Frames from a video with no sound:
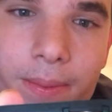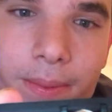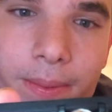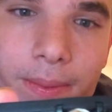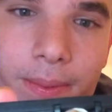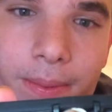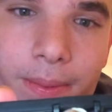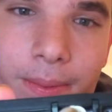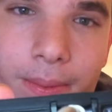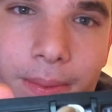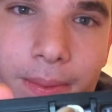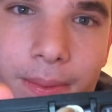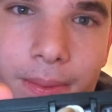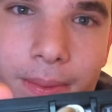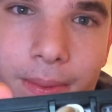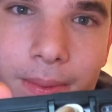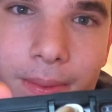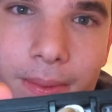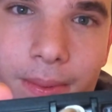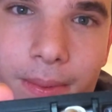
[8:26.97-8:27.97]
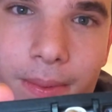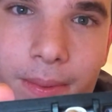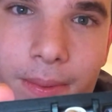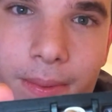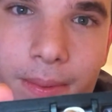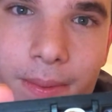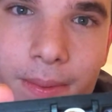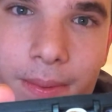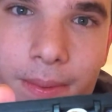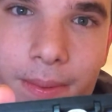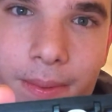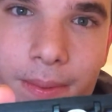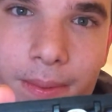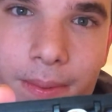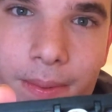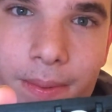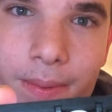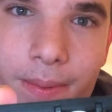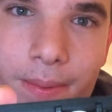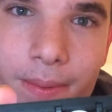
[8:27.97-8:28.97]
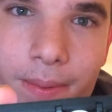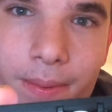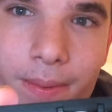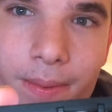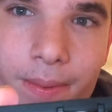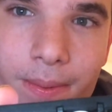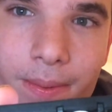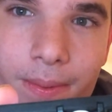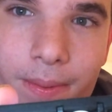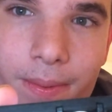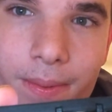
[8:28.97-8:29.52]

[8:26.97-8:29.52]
[no speech]